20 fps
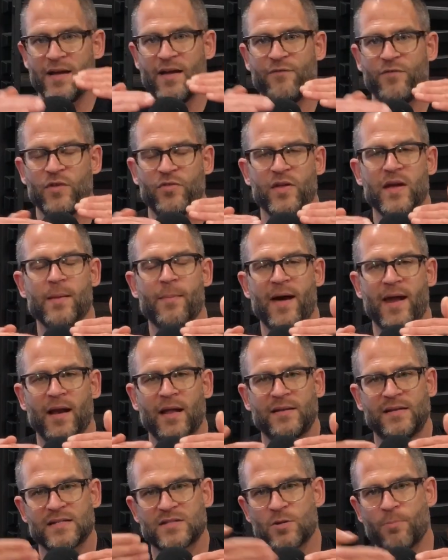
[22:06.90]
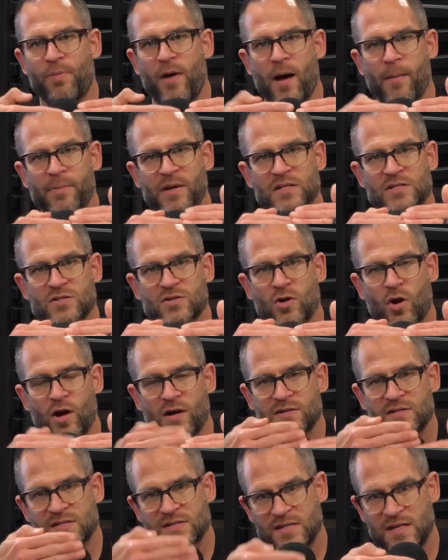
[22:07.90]
if you think about it like this, so Palm Beach
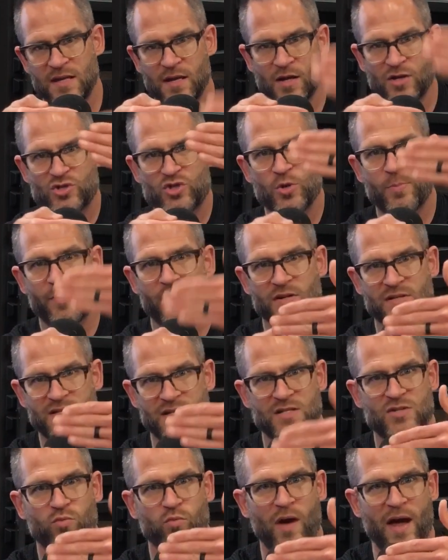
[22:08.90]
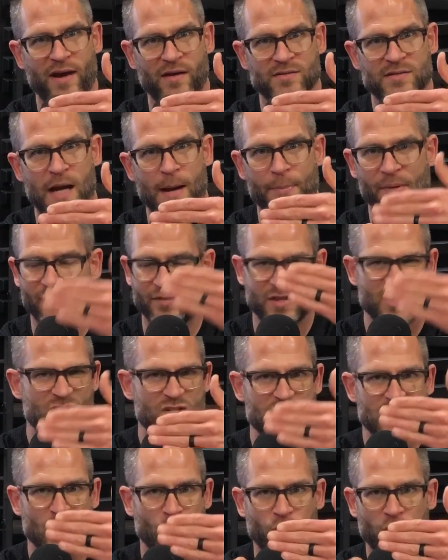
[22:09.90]
Gardens is here. Jupiter sits right on top of it. There's
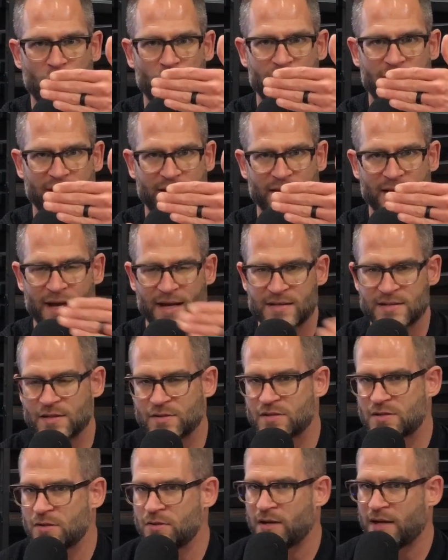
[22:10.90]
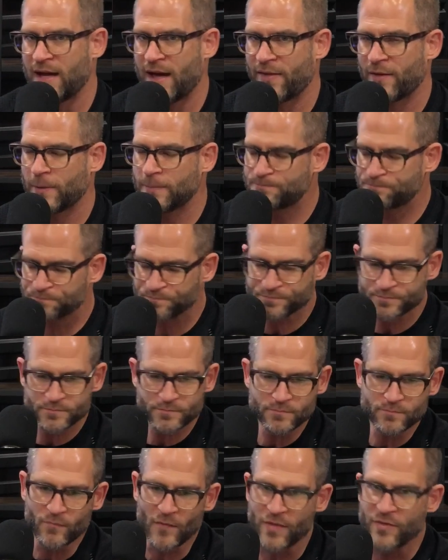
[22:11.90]
just a road that connects those two together.
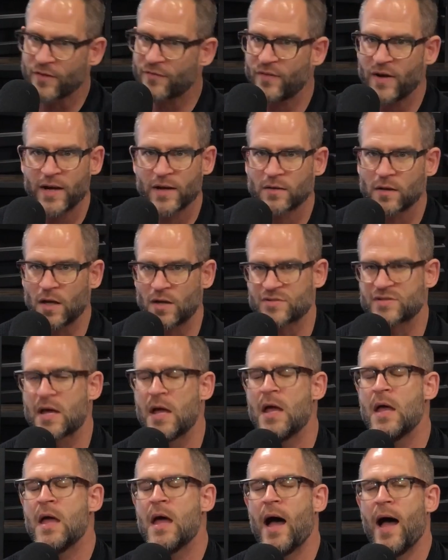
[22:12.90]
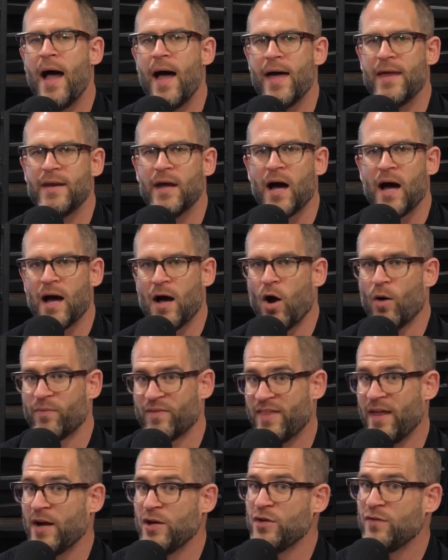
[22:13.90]
They're very close. And over
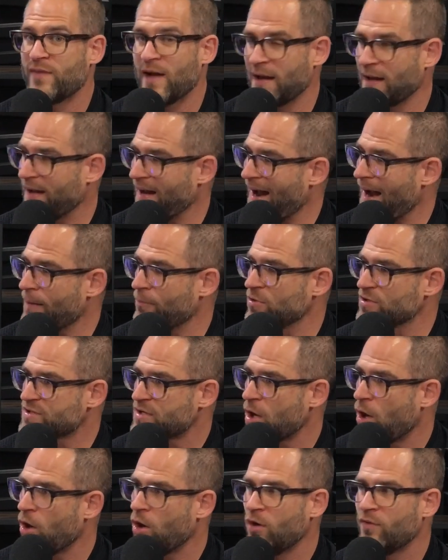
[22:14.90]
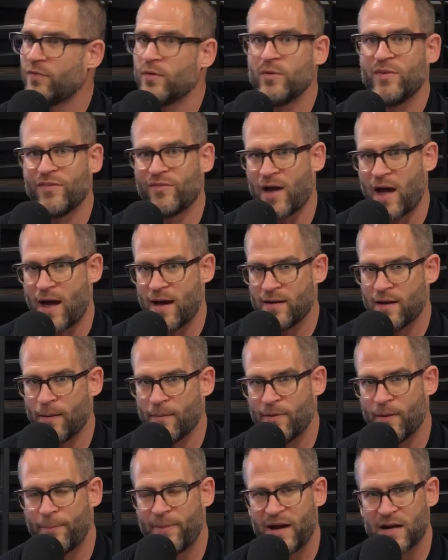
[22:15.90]
there, you've got like Admiral's Cove. You've got
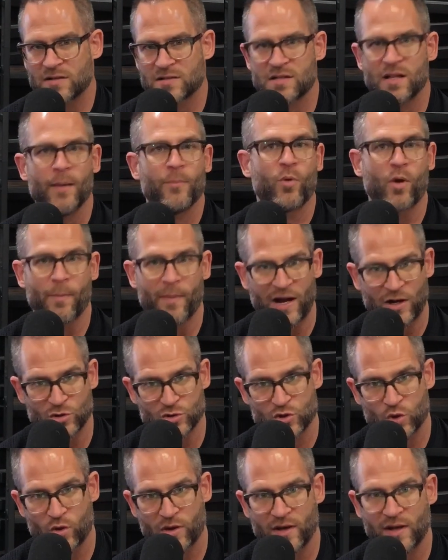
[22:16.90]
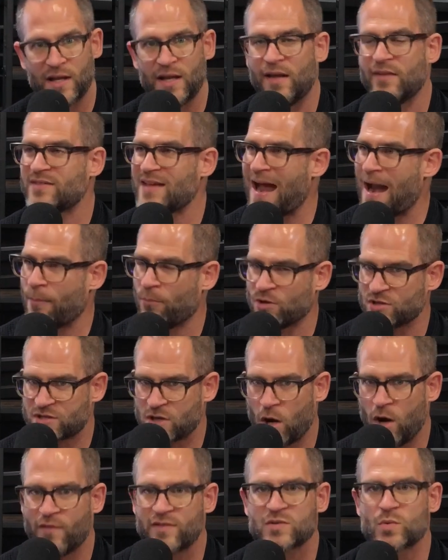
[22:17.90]
the Bears Club where Michael Jordan lives. Admiral's
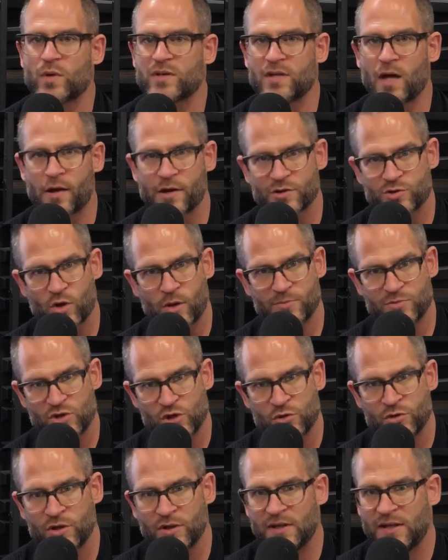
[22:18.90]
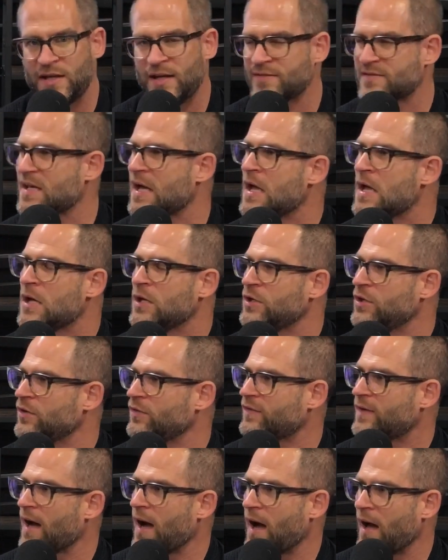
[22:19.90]
Cove is where Donald Trump Jr. lives.
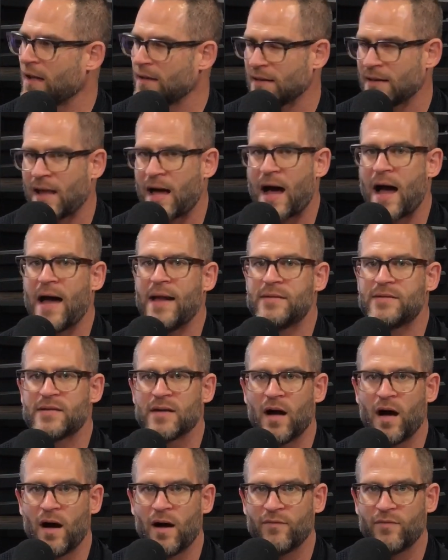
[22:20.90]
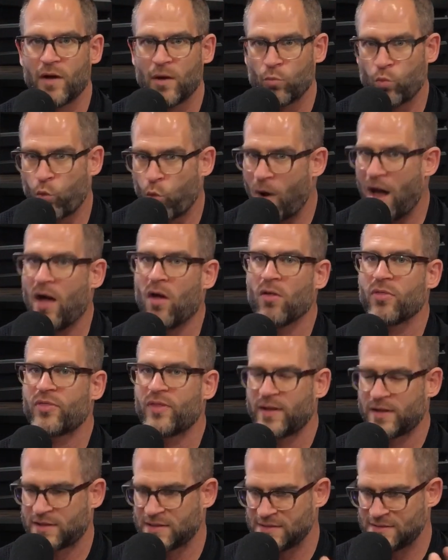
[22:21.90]
You've got a lot of wealth
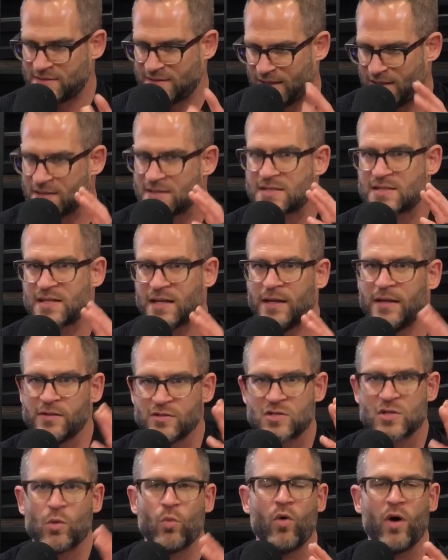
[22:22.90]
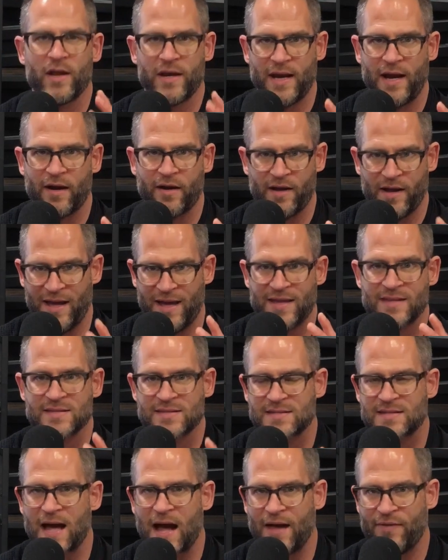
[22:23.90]
condensed into one area
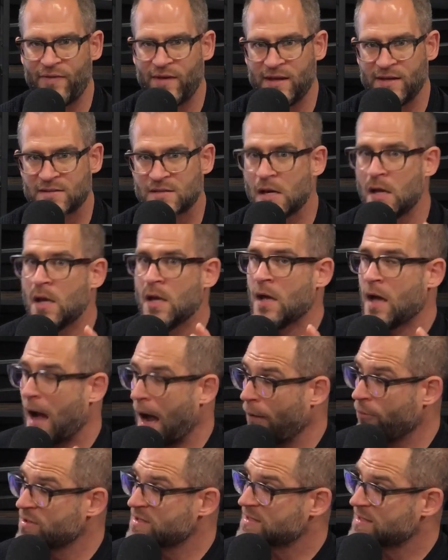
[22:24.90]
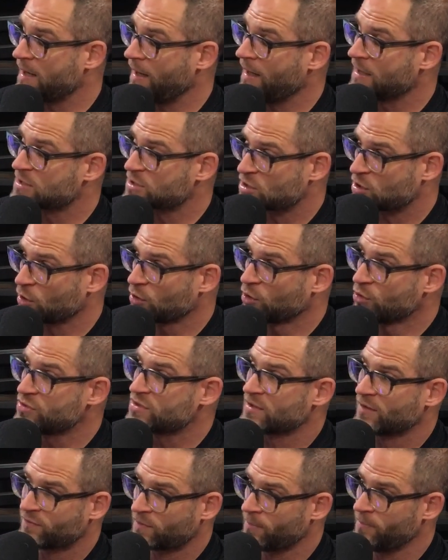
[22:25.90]
inside these, I would say,
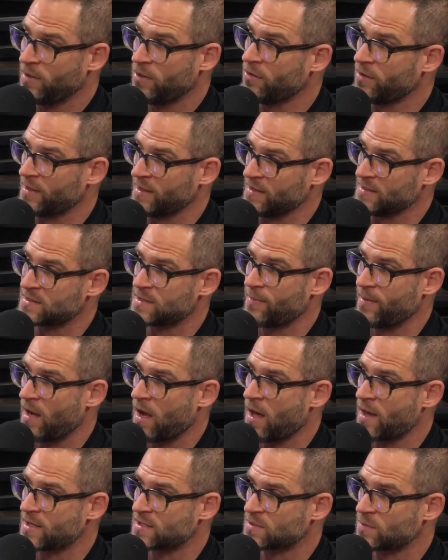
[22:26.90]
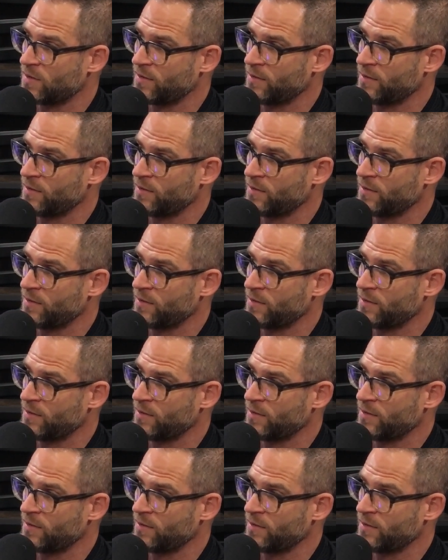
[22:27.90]
exclusive communities, to be honest with you.